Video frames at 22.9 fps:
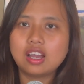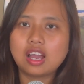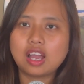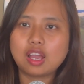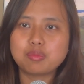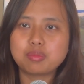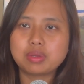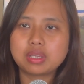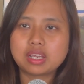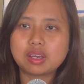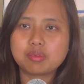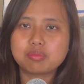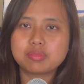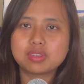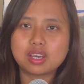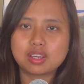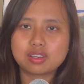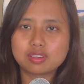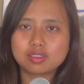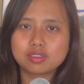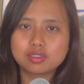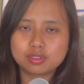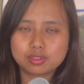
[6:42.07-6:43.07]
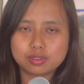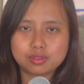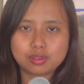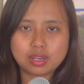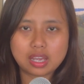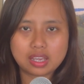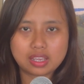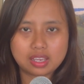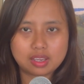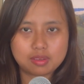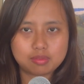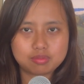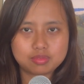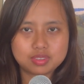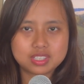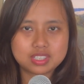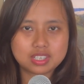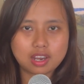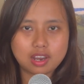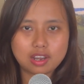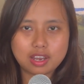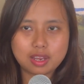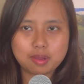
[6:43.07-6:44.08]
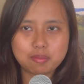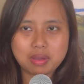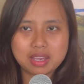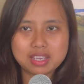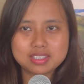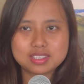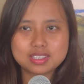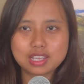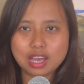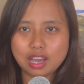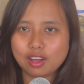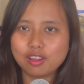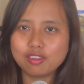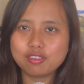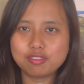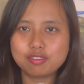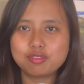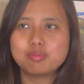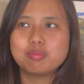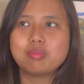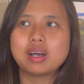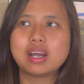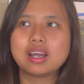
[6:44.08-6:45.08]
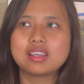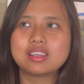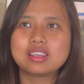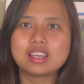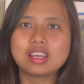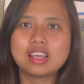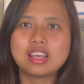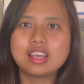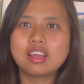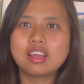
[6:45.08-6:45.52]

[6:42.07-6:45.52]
I mean, I'm not a guru, I am starting myself, but